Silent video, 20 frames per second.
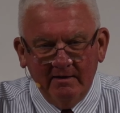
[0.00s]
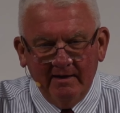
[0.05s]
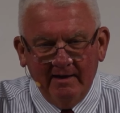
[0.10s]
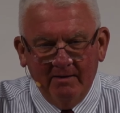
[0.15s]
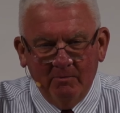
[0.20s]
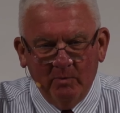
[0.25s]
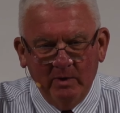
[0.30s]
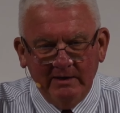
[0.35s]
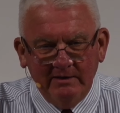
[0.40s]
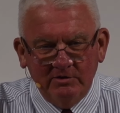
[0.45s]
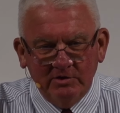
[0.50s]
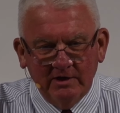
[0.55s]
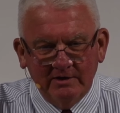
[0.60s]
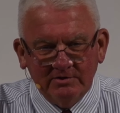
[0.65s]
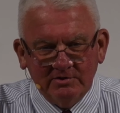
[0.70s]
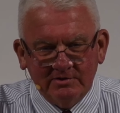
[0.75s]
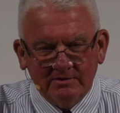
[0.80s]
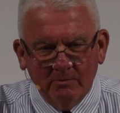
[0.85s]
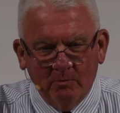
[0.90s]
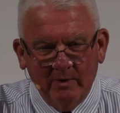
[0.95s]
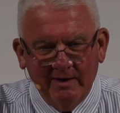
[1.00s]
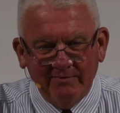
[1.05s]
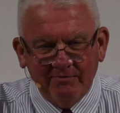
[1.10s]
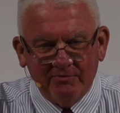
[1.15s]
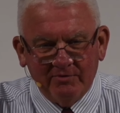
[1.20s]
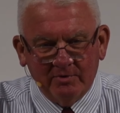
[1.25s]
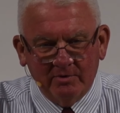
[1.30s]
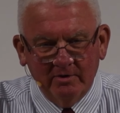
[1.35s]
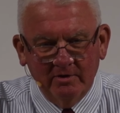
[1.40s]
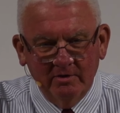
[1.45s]
And we just went
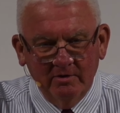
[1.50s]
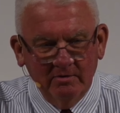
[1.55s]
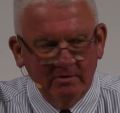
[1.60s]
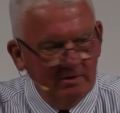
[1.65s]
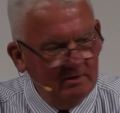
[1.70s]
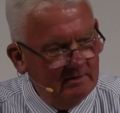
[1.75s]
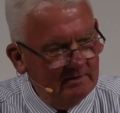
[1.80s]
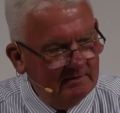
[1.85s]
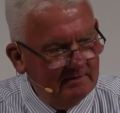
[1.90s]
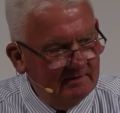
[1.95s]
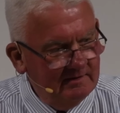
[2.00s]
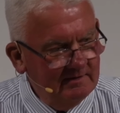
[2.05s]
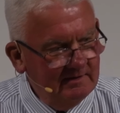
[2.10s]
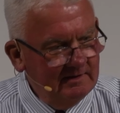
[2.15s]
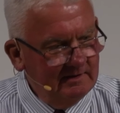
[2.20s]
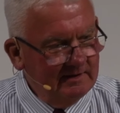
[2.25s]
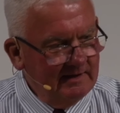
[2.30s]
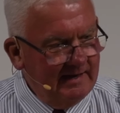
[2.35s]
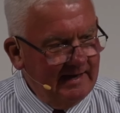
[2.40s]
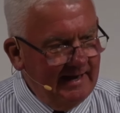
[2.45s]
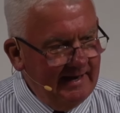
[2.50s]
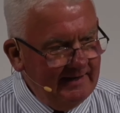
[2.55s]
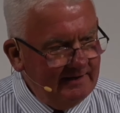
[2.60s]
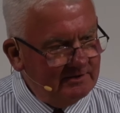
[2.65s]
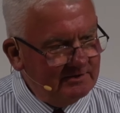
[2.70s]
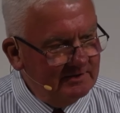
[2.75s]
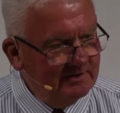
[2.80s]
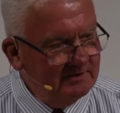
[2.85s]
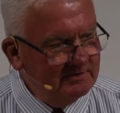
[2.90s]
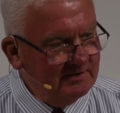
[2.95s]
through
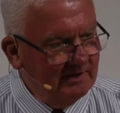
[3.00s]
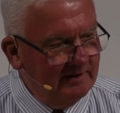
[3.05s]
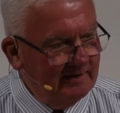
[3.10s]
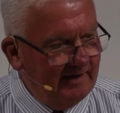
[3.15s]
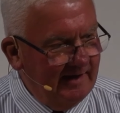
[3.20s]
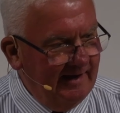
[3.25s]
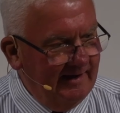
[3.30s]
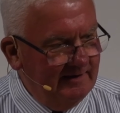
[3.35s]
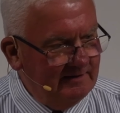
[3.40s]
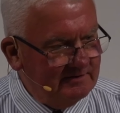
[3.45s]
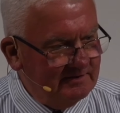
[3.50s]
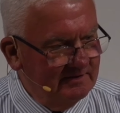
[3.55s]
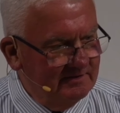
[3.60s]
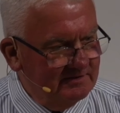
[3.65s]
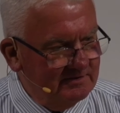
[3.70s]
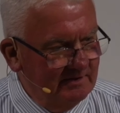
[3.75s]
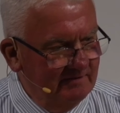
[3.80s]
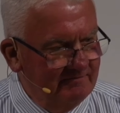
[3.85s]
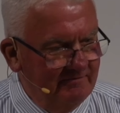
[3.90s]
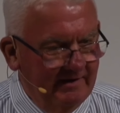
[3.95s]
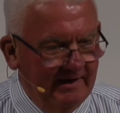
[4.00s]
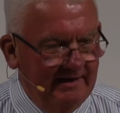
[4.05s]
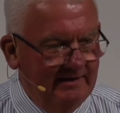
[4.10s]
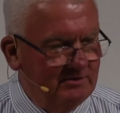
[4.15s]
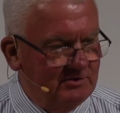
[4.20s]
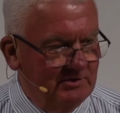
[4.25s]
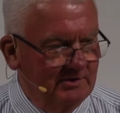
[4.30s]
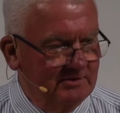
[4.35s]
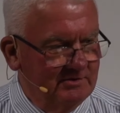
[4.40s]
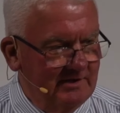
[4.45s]
cases and cases of
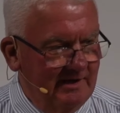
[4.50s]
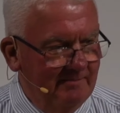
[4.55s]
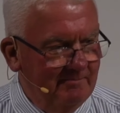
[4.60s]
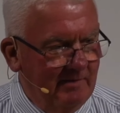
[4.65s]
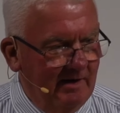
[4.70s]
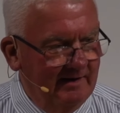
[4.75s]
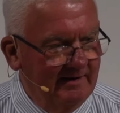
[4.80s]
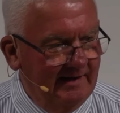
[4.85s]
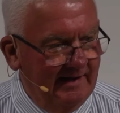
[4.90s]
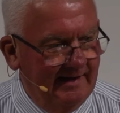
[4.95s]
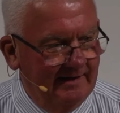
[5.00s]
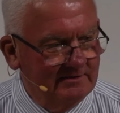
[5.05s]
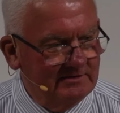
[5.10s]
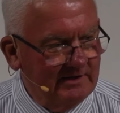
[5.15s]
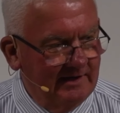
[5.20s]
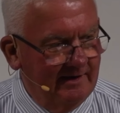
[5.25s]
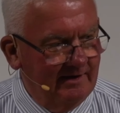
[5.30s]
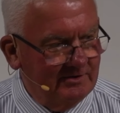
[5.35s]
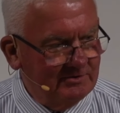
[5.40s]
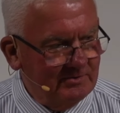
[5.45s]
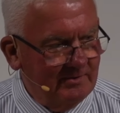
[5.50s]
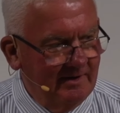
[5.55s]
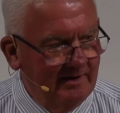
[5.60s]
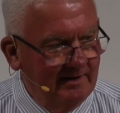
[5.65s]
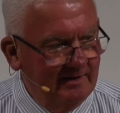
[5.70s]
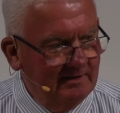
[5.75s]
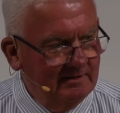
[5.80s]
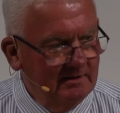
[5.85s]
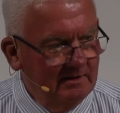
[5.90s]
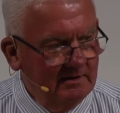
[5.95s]
vases at my dad's house,
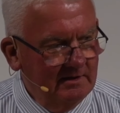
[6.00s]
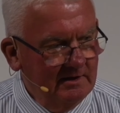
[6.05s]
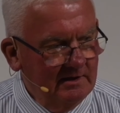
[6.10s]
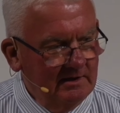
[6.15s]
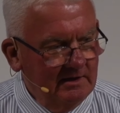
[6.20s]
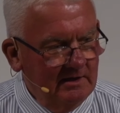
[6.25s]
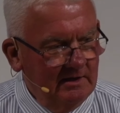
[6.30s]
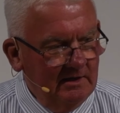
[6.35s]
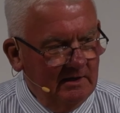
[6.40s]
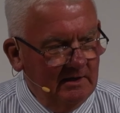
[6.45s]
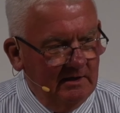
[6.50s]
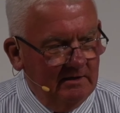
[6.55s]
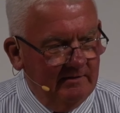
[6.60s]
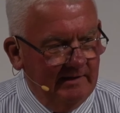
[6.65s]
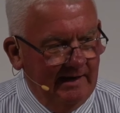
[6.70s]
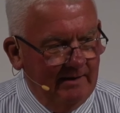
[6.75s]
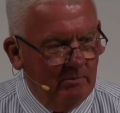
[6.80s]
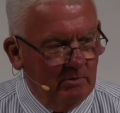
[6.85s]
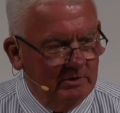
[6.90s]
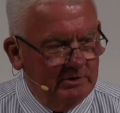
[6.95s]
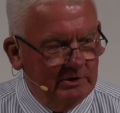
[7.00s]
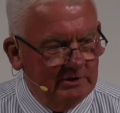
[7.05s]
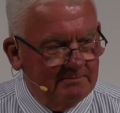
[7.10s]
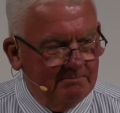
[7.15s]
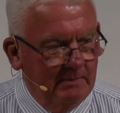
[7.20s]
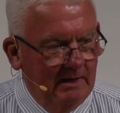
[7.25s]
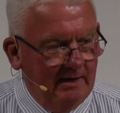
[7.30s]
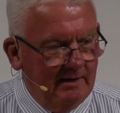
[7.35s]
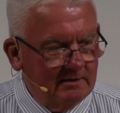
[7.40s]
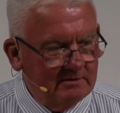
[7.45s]
right? They were just
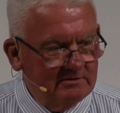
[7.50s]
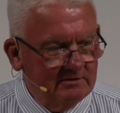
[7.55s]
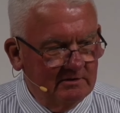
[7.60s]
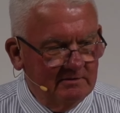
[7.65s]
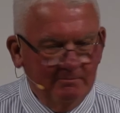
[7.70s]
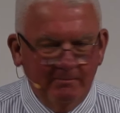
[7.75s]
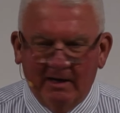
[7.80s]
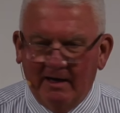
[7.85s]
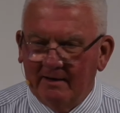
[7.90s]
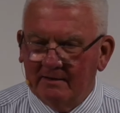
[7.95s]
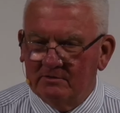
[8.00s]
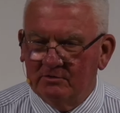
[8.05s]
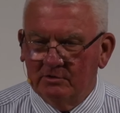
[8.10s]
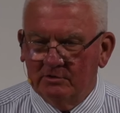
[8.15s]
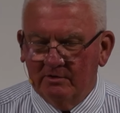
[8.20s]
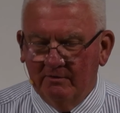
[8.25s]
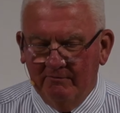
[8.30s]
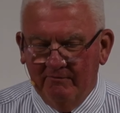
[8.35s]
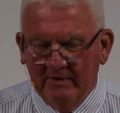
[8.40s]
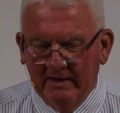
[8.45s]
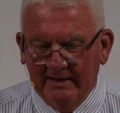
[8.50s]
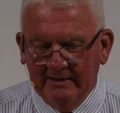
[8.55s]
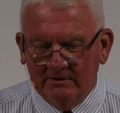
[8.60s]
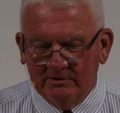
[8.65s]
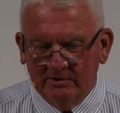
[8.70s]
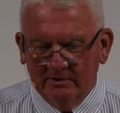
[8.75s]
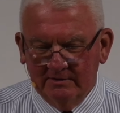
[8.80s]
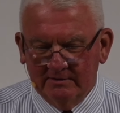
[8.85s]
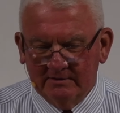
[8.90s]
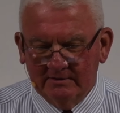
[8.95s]
boxes and boxes of
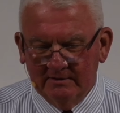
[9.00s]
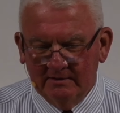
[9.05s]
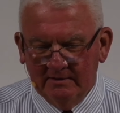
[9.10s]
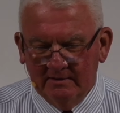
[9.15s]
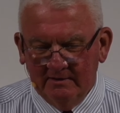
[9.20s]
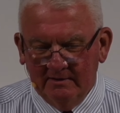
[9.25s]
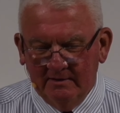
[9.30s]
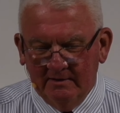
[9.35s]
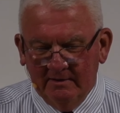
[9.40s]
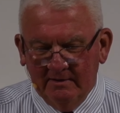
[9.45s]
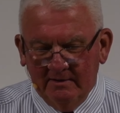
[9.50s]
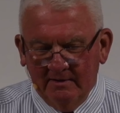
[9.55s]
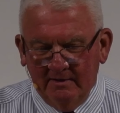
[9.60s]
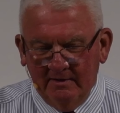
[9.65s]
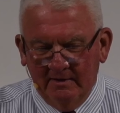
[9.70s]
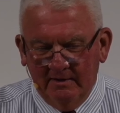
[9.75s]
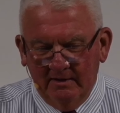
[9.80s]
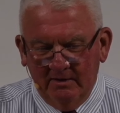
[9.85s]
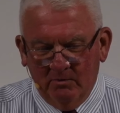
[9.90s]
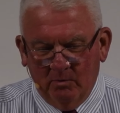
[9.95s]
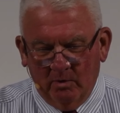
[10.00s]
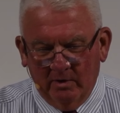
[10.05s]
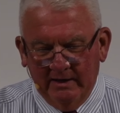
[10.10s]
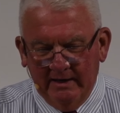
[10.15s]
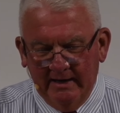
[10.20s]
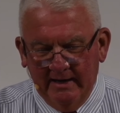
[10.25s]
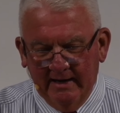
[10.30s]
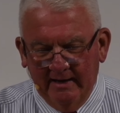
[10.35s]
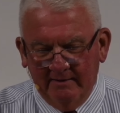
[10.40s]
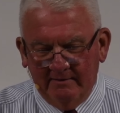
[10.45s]
vases where
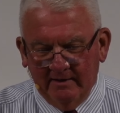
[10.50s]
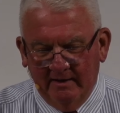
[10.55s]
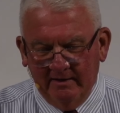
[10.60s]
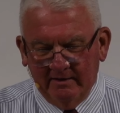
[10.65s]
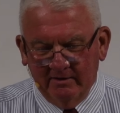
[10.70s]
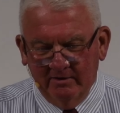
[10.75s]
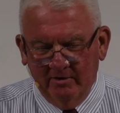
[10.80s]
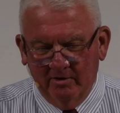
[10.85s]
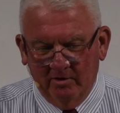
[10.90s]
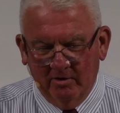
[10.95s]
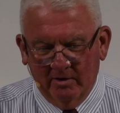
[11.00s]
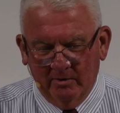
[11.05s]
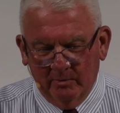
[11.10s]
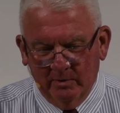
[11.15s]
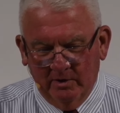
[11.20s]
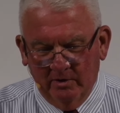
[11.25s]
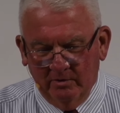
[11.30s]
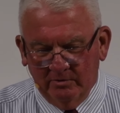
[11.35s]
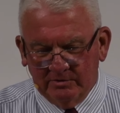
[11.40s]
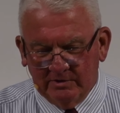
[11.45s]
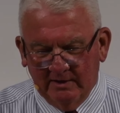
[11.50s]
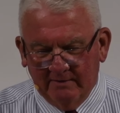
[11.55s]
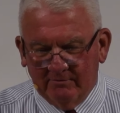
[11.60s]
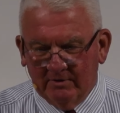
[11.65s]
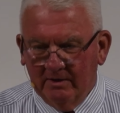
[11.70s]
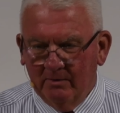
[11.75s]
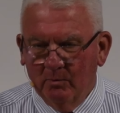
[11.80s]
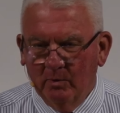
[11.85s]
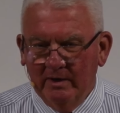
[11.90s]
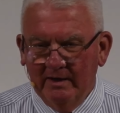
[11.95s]
he had taken her a rose
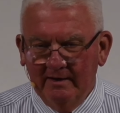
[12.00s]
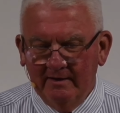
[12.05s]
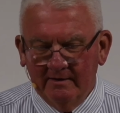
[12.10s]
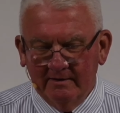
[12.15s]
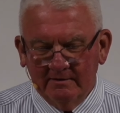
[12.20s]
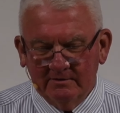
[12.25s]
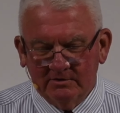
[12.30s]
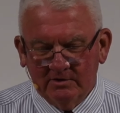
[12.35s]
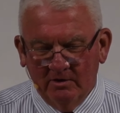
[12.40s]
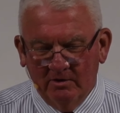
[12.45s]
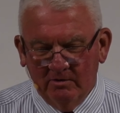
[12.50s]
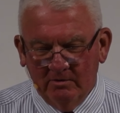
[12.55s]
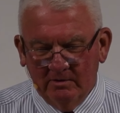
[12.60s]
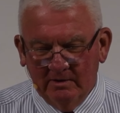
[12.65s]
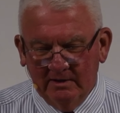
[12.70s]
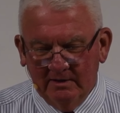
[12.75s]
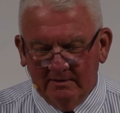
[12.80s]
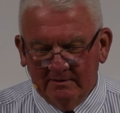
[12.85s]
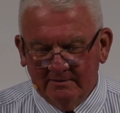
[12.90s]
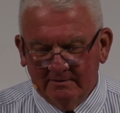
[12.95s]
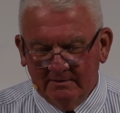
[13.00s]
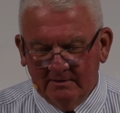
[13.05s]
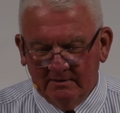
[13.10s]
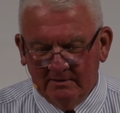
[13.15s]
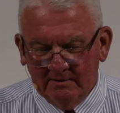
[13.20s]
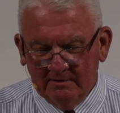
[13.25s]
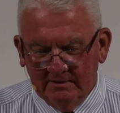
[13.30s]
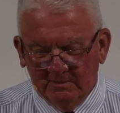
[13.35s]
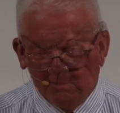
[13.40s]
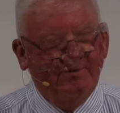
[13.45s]
every week. So, uh,
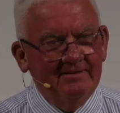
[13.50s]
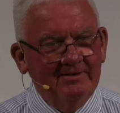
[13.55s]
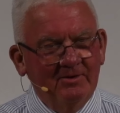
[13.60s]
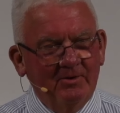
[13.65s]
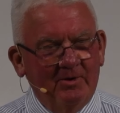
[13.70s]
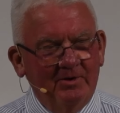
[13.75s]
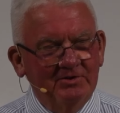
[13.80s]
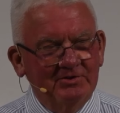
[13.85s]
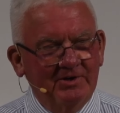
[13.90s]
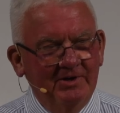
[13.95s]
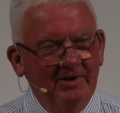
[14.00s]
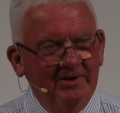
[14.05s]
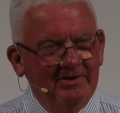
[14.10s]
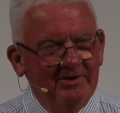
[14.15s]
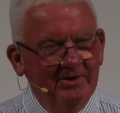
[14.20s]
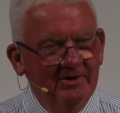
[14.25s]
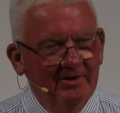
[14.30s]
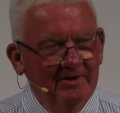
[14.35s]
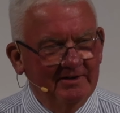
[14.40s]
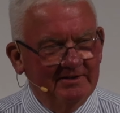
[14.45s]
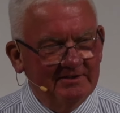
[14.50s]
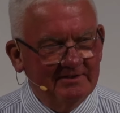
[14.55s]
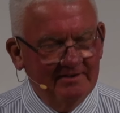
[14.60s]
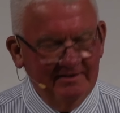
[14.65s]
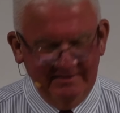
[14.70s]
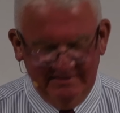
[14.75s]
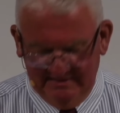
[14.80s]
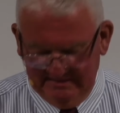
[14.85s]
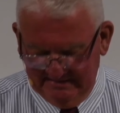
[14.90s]
Lord's good to us,